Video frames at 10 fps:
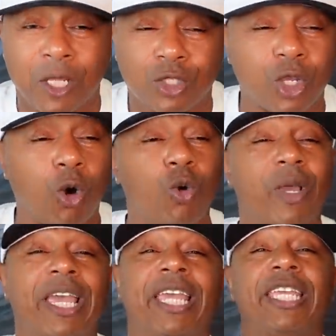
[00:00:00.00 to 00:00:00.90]

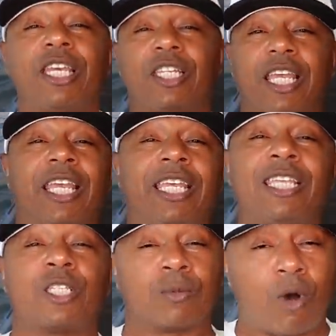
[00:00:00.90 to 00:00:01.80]
So and he and
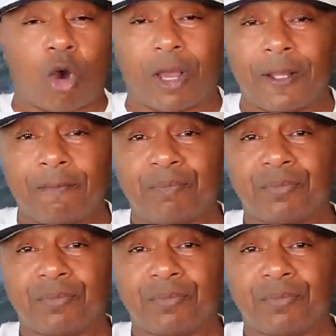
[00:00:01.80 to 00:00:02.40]
he's smart.